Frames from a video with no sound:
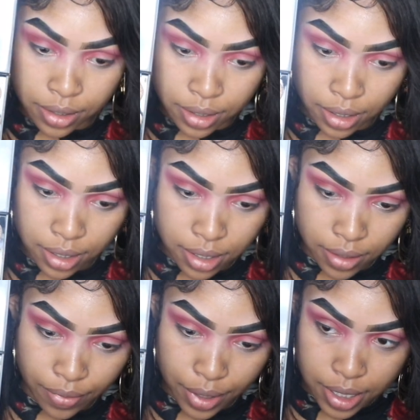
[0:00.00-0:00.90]
So now I'm going to
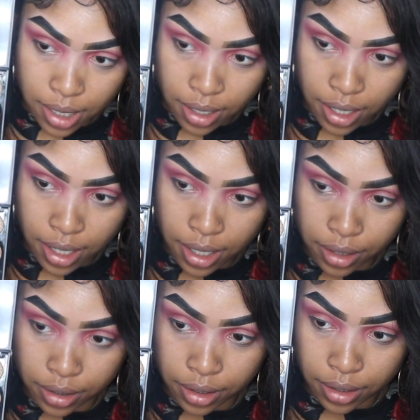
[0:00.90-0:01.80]
go into the shade
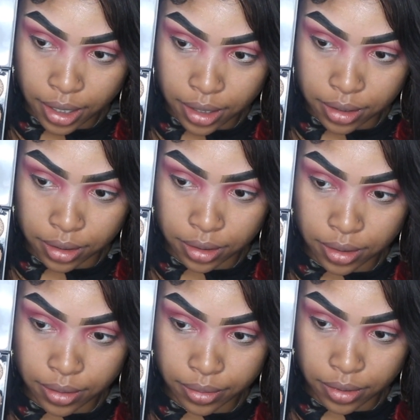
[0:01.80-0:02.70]
Sparks
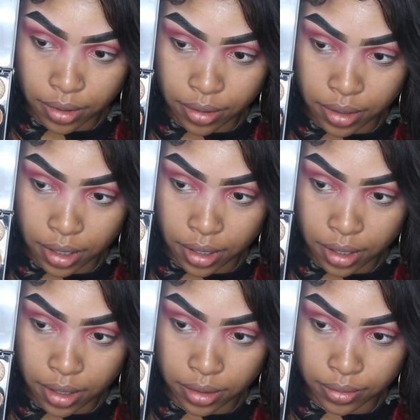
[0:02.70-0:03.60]
Fly,
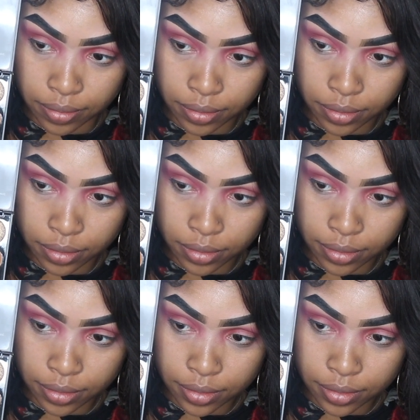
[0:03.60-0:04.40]
and I'm just going to be